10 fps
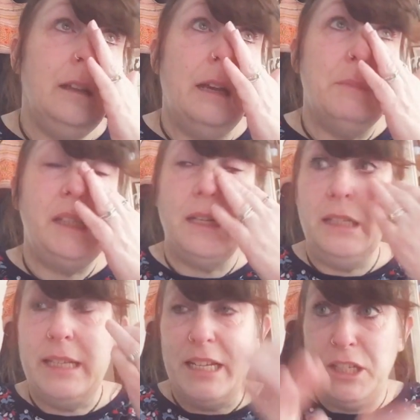like my
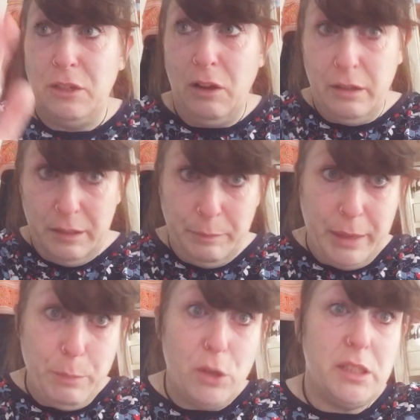son says, you've got to
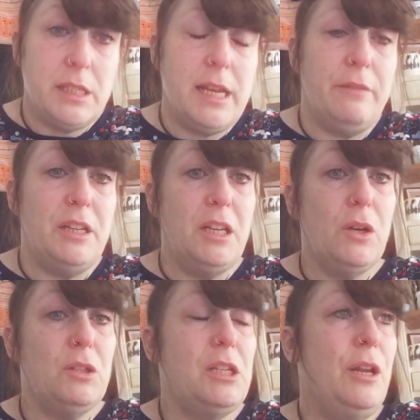be positive and you've
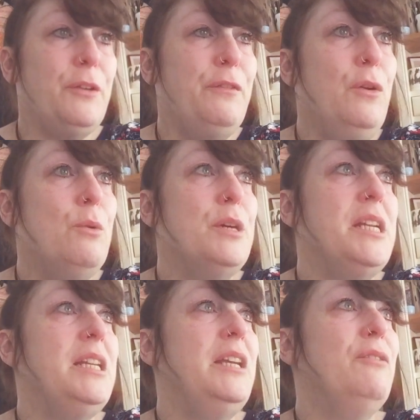got to look forward
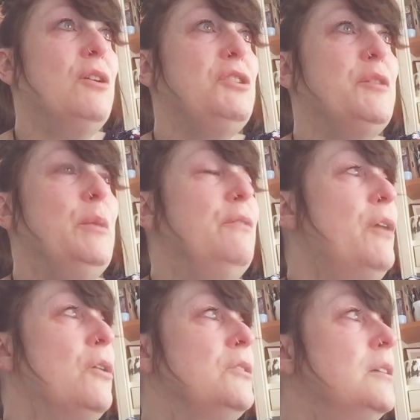and you've got to move
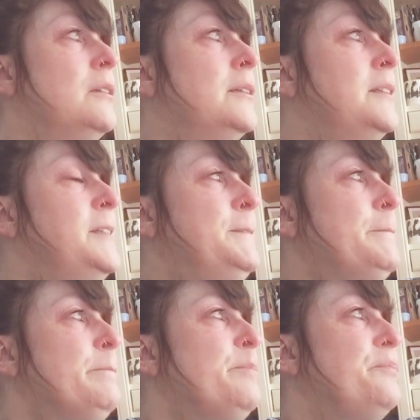on.
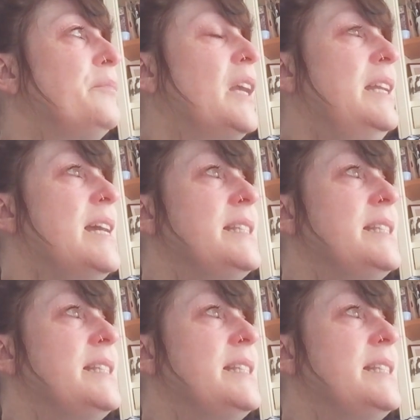And